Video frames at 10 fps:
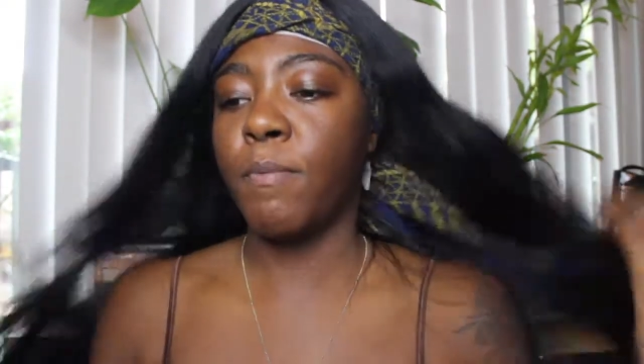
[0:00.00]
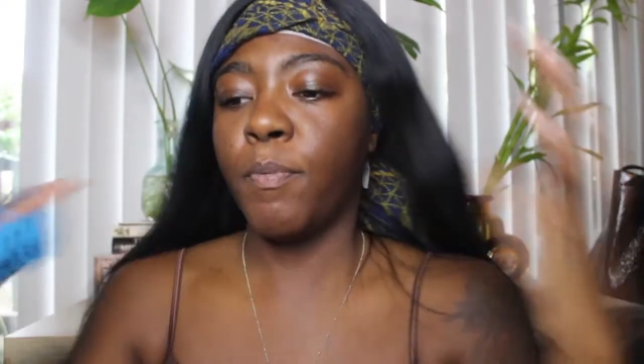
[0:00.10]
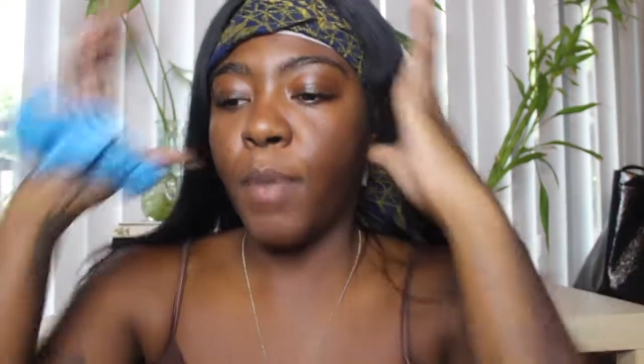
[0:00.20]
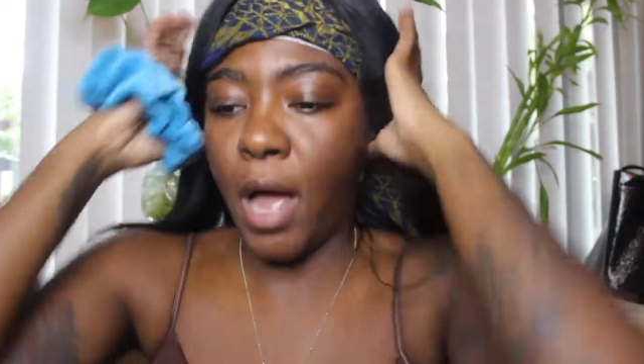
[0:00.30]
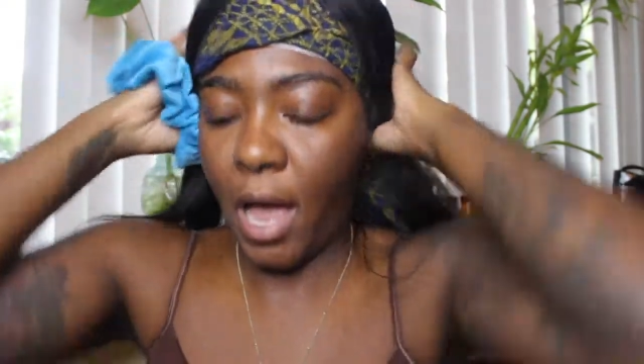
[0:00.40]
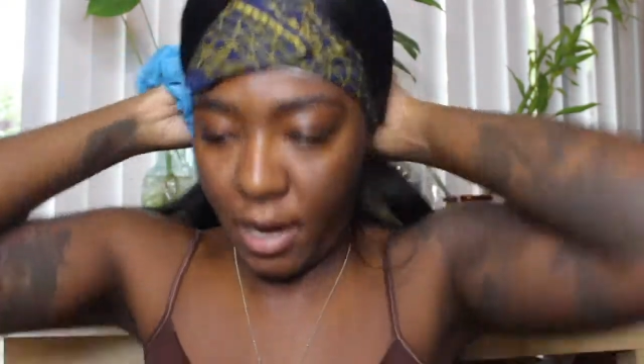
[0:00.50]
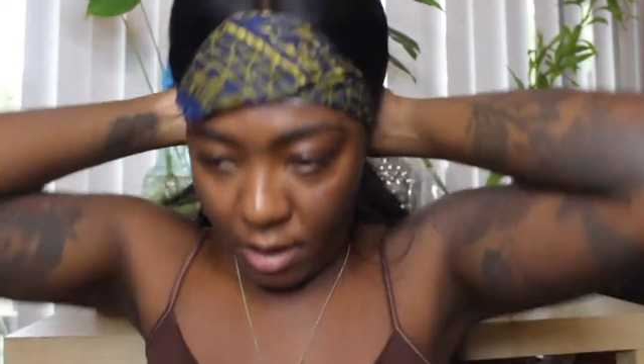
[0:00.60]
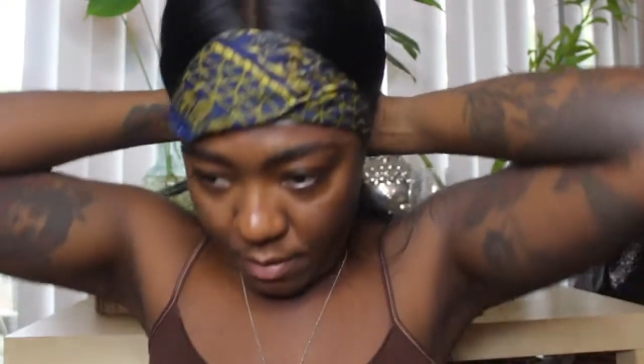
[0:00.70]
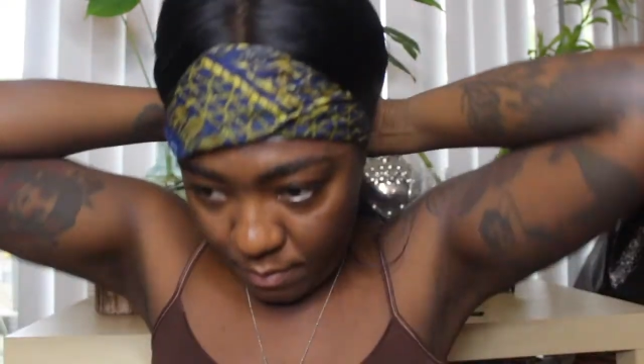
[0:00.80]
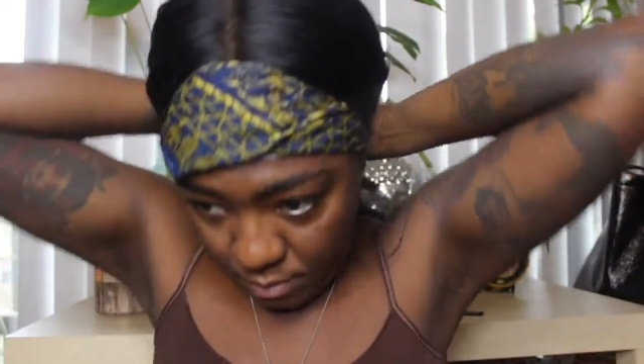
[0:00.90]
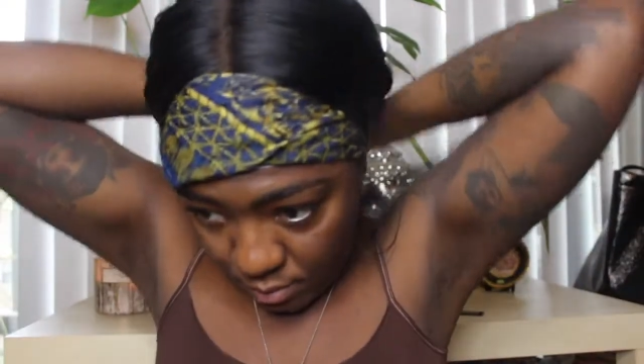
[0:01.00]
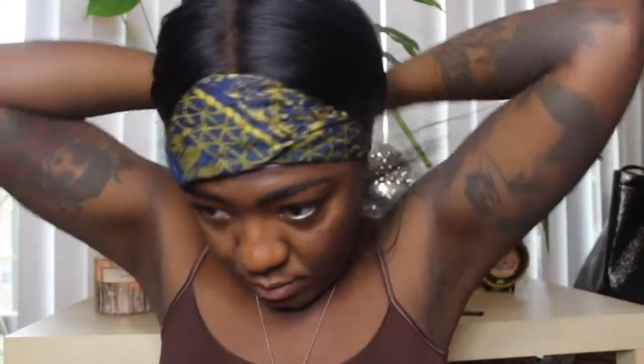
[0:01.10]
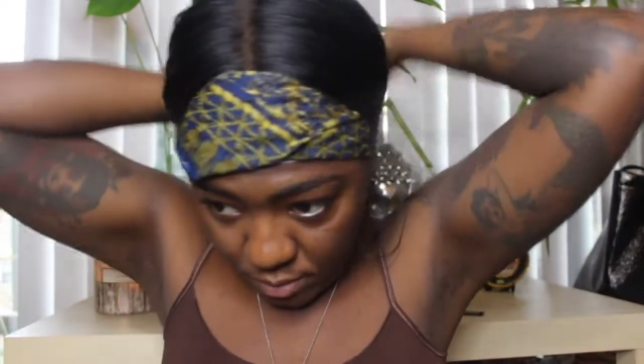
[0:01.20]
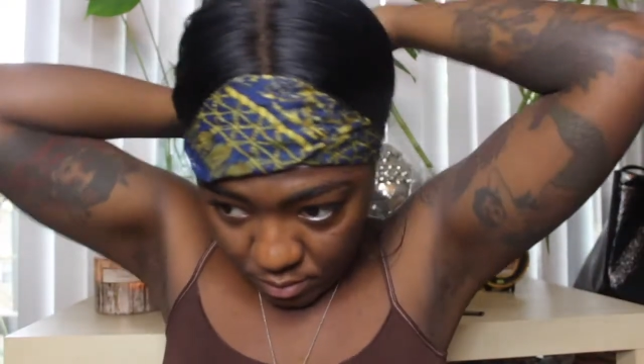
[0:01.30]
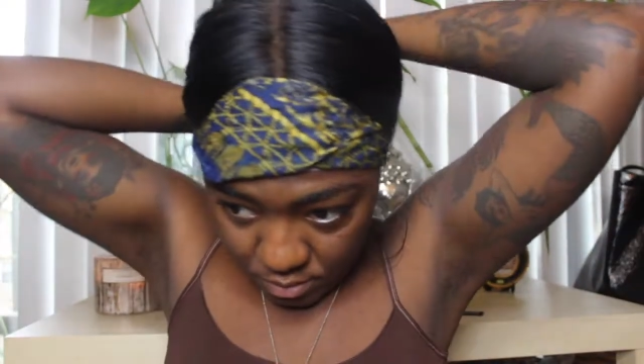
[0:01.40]
bottom
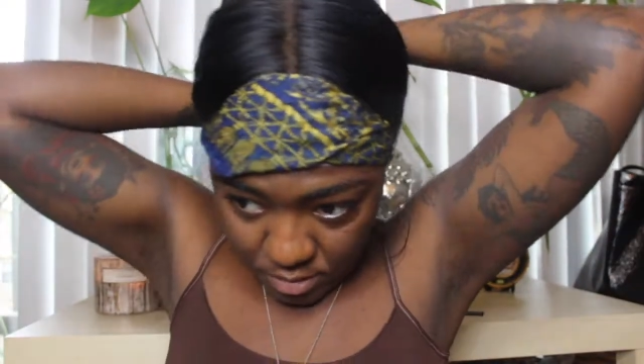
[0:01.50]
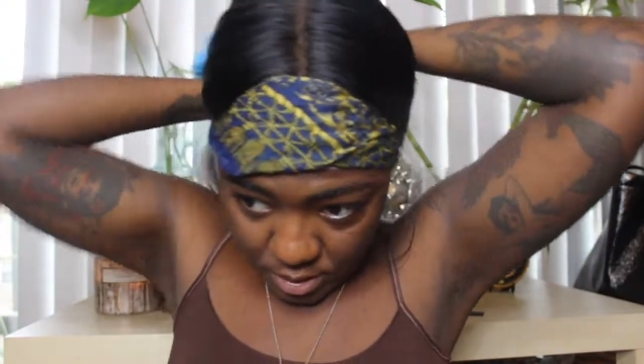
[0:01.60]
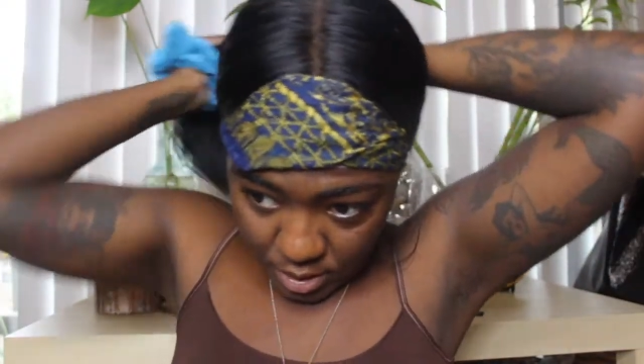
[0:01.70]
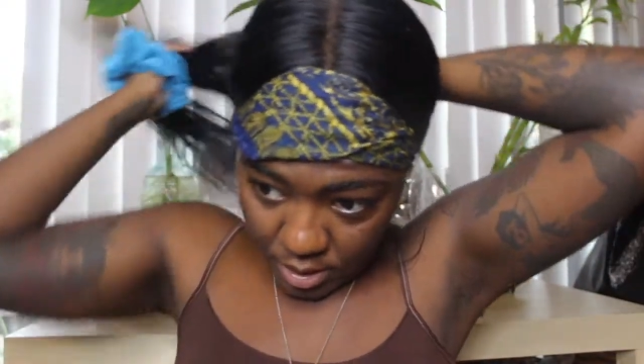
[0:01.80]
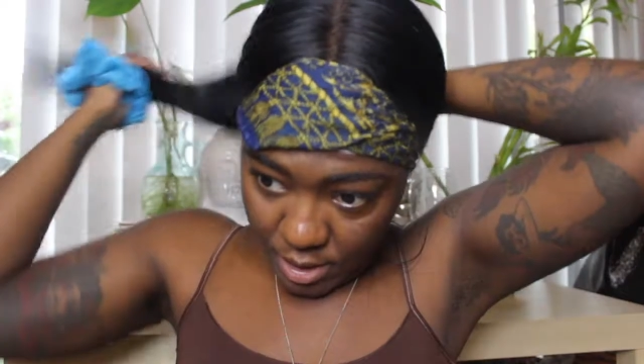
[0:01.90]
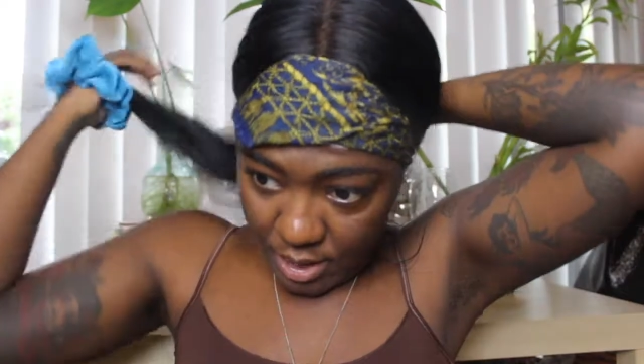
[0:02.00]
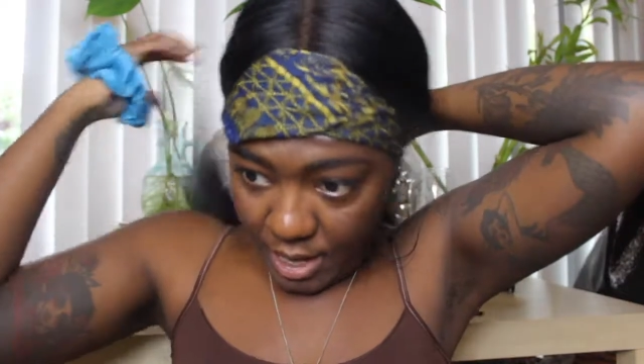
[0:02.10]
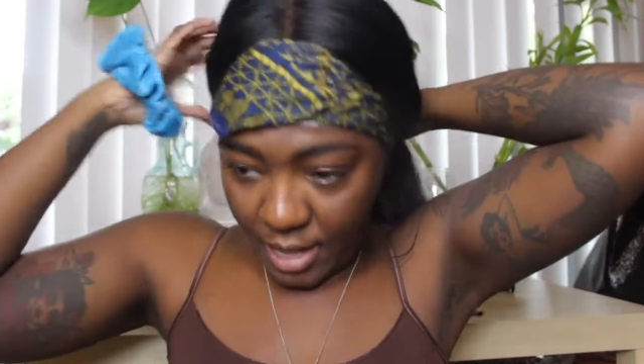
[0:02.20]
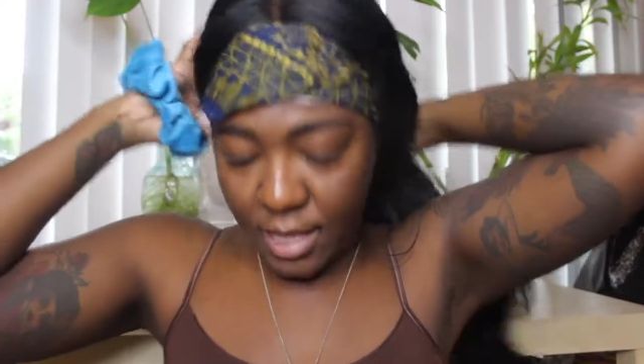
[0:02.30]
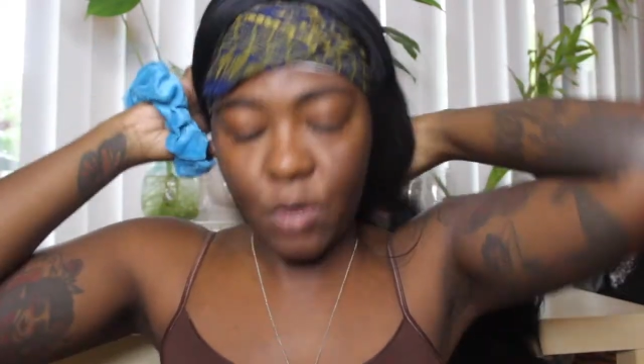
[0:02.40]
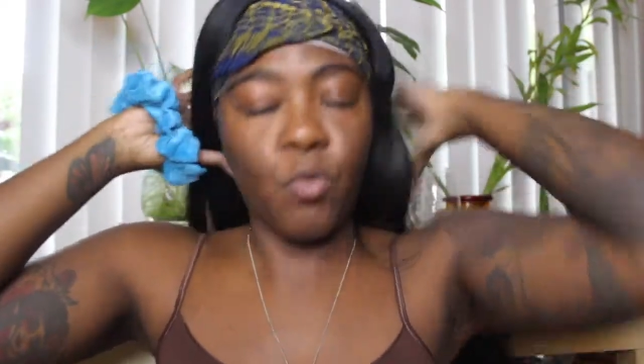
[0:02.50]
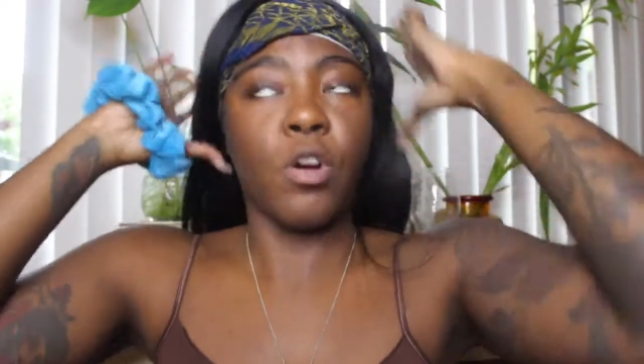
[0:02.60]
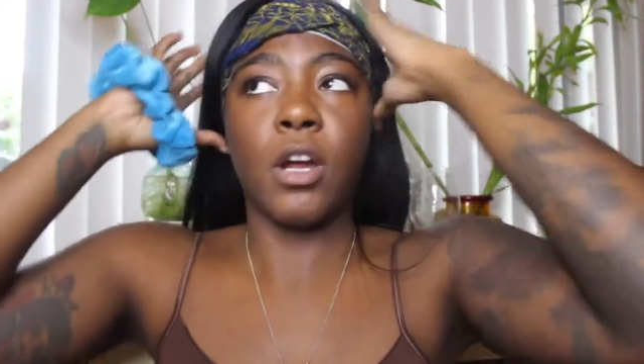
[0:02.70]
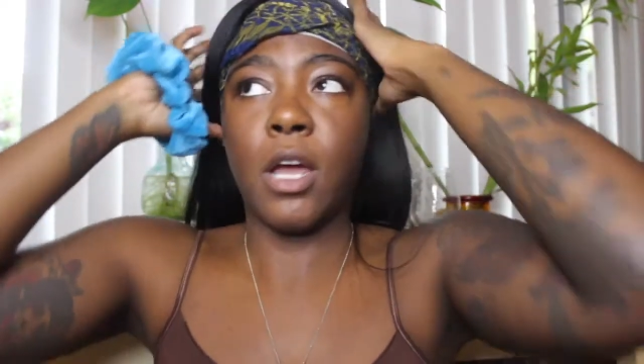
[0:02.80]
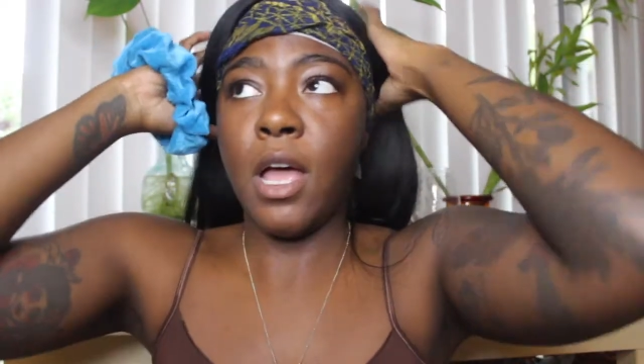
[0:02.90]
and then
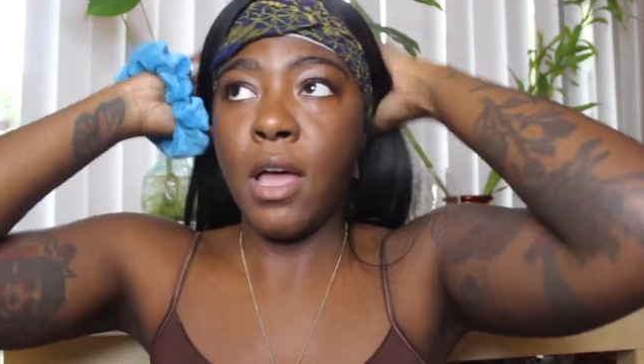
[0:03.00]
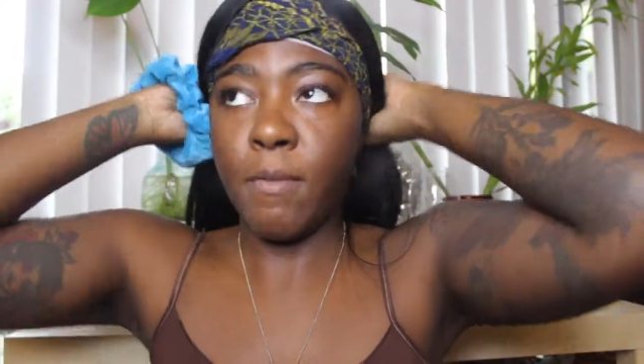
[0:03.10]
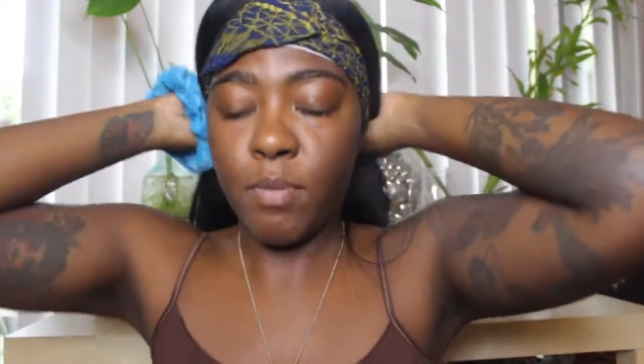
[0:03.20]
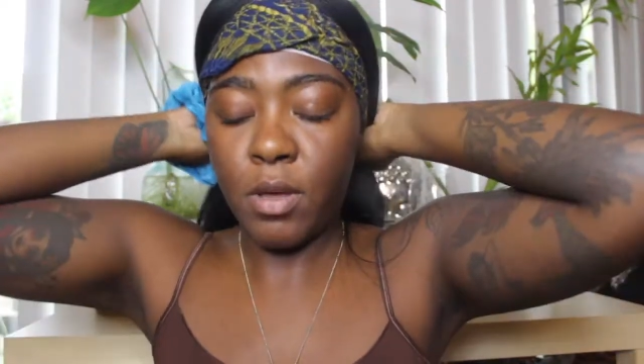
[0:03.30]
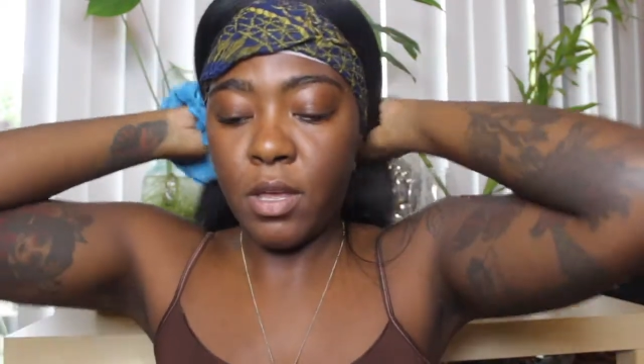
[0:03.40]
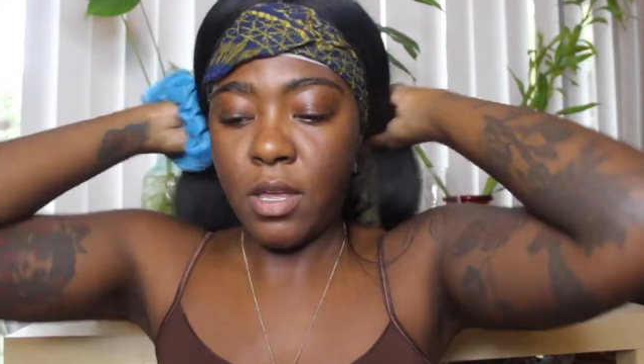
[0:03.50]
work up.